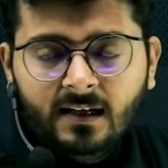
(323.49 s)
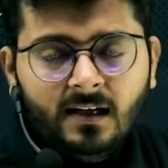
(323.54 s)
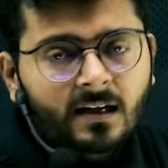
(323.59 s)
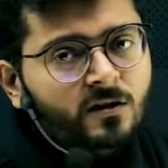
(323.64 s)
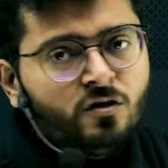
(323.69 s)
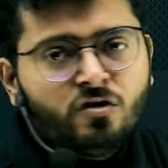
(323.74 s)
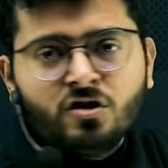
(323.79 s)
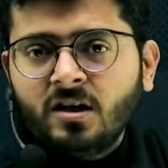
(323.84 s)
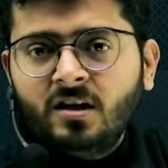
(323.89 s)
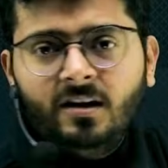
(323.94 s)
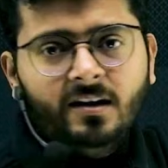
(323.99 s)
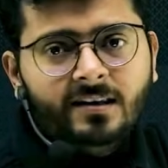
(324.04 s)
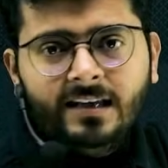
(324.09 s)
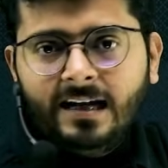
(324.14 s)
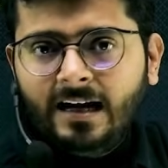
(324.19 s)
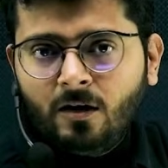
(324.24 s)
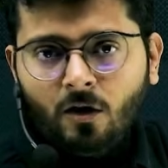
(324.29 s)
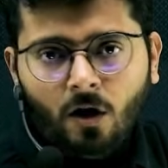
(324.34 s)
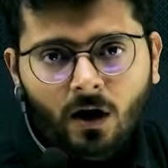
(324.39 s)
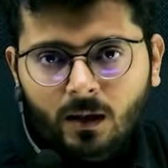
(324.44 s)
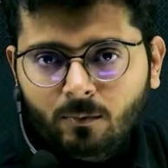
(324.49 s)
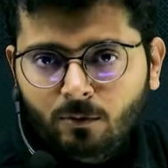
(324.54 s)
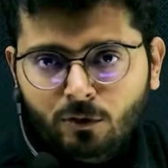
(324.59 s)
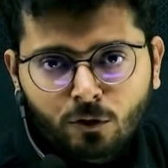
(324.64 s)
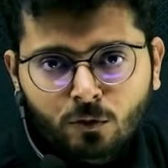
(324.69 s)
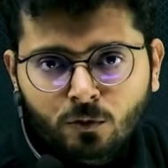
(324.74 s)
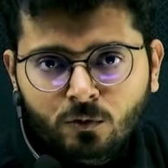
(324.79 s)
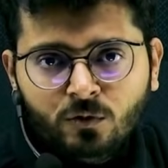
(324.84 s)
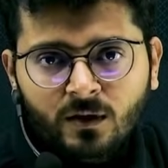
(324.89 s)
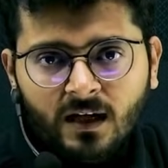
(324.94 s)
So generally they are not able to
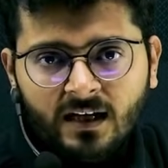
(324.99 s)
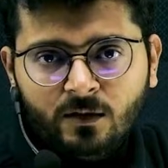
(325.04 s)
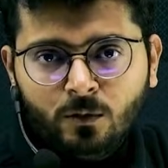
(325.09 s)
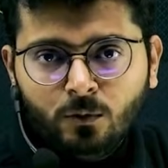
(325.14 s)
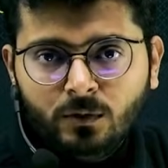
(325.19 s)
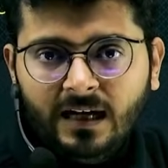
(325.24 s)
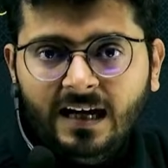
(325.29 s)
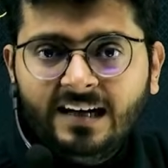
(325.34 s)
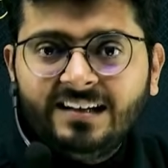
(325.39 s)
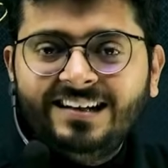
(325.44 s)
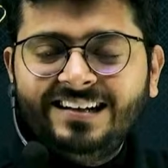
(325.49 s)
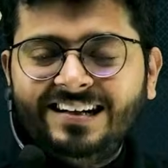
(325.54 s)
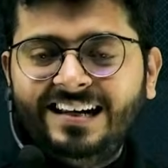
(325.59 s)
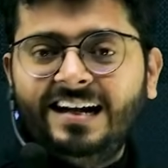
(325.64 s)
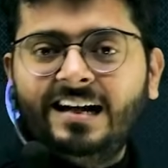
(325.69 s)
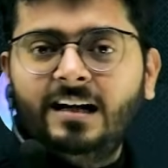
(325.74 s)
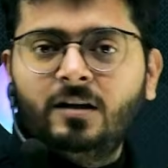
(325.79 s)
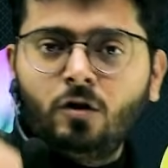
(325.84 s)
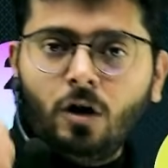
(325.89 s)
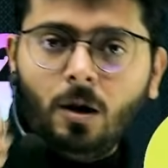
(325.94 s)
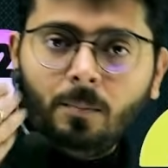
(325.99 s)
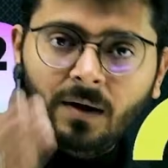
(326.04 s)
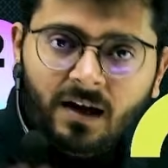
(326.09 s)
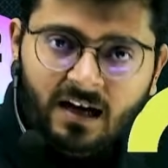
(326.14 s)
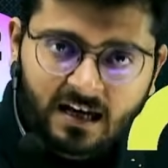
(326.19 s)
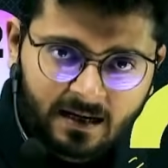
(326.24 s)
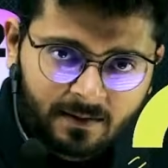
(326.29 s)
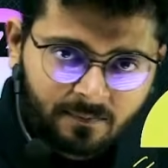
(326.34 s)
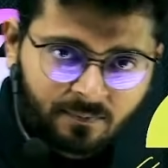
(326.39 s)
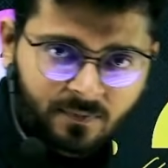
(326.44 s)
do that. Do that they take a drop again.